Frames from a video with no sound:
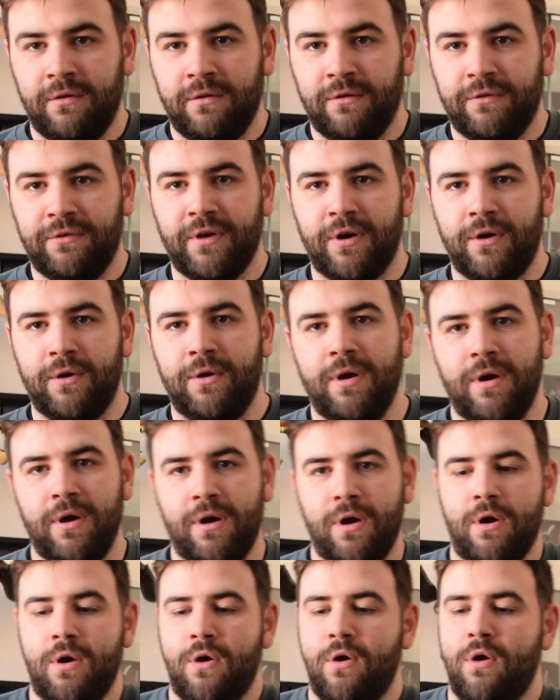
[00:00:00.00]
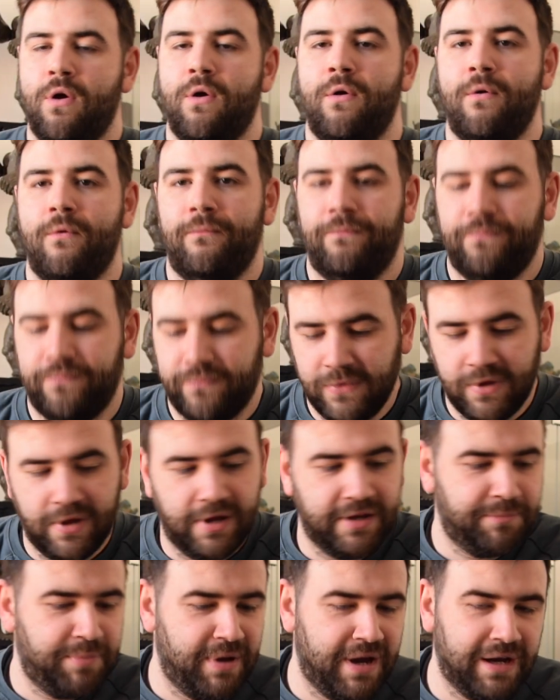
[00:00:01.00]
So,
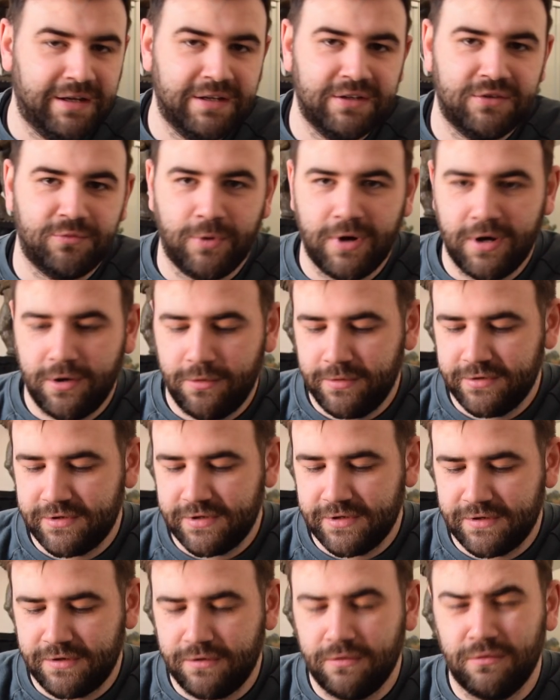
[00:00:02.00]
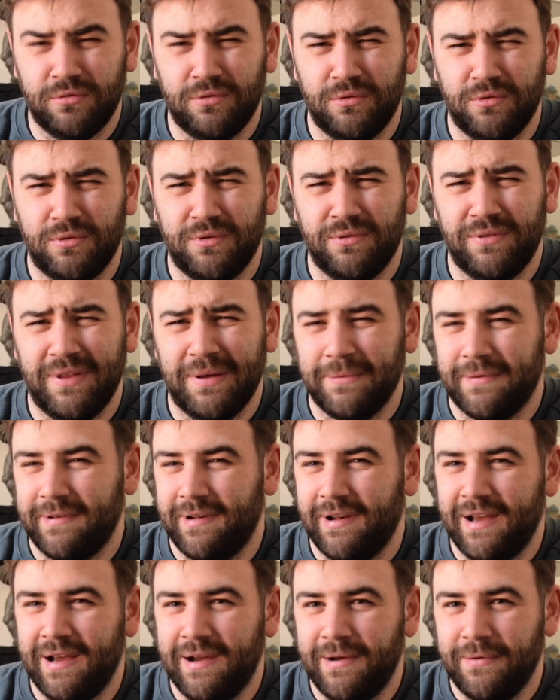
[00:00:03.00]
it's packaged well, which is, ooh, that was
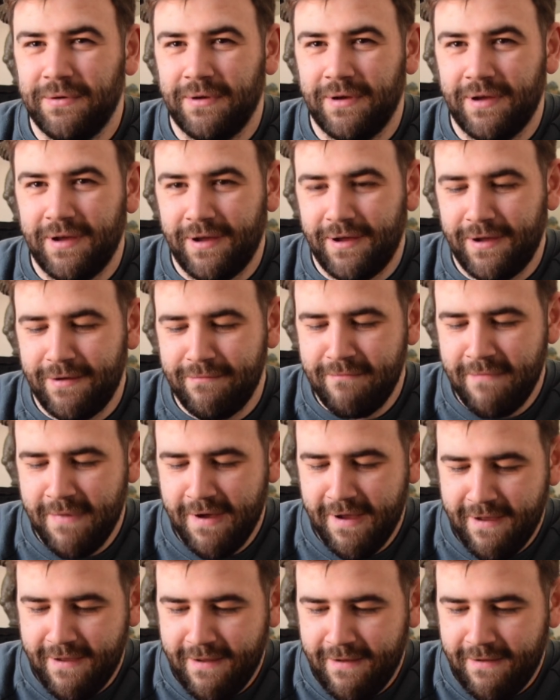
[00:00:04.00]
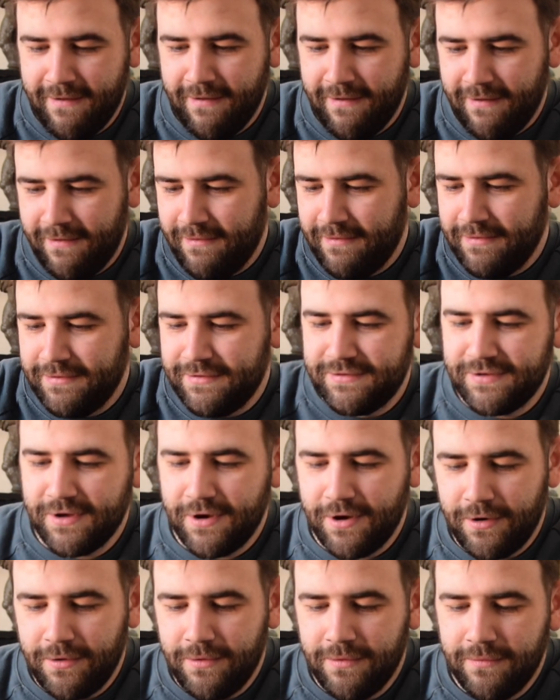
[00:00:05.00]
loud.
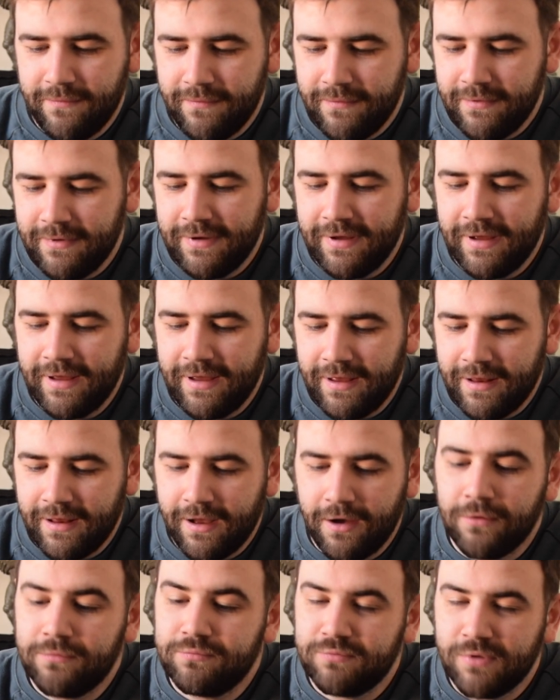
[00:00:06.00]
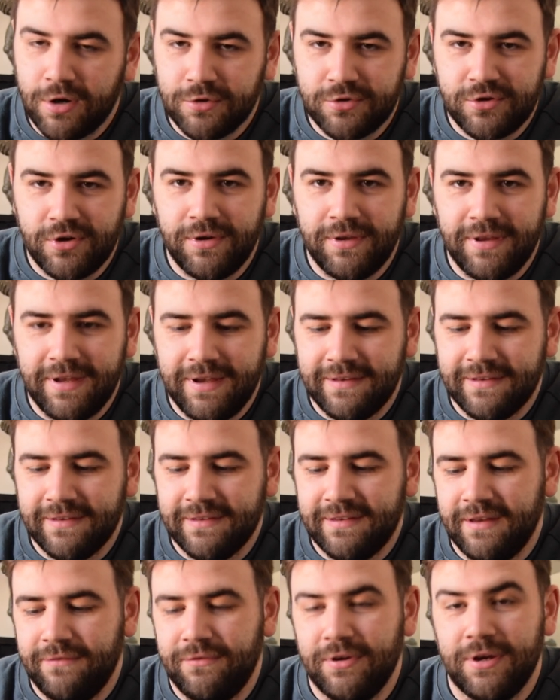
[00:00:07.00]
So, I'll show you these and
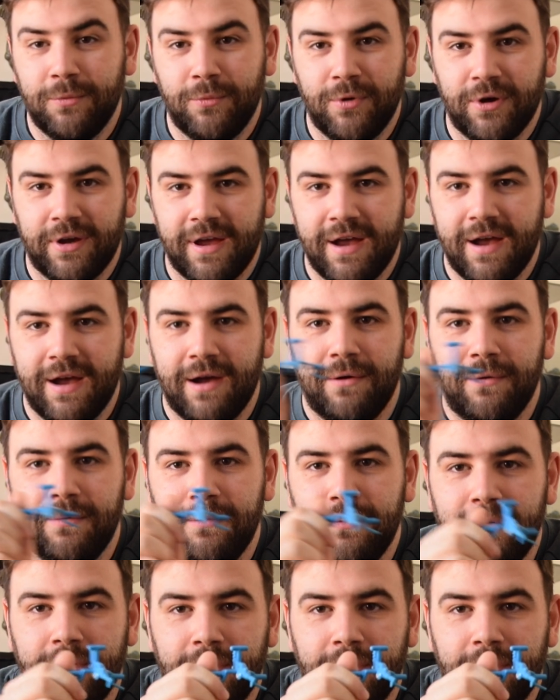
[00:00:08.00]
see if you can work it out.